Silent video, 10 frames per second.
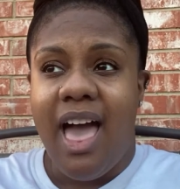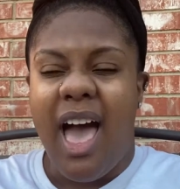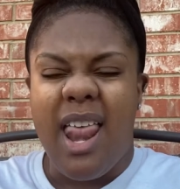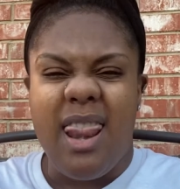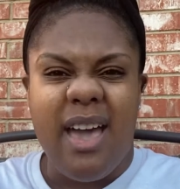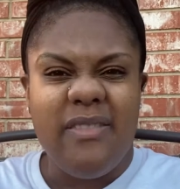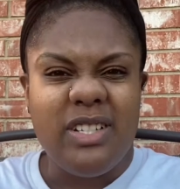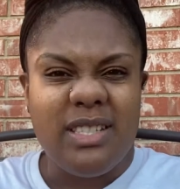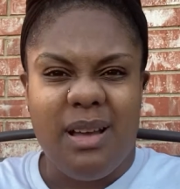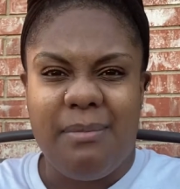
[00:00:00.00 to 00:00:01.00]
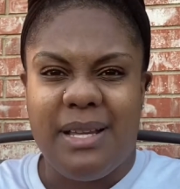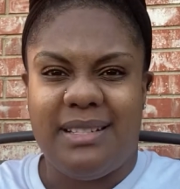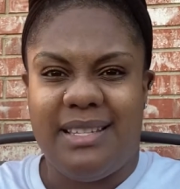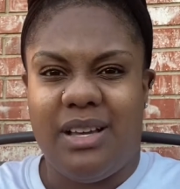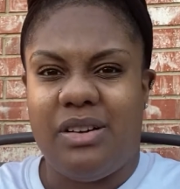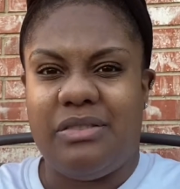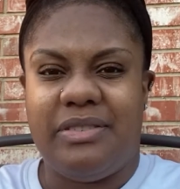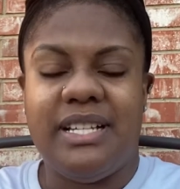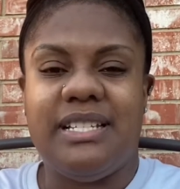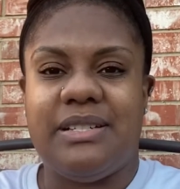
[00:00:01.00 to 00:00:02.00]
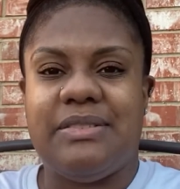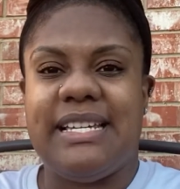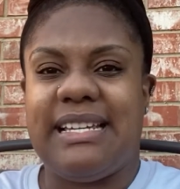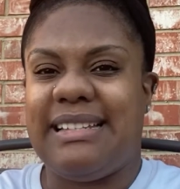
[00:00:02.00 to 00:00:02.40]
I never saw myself doing.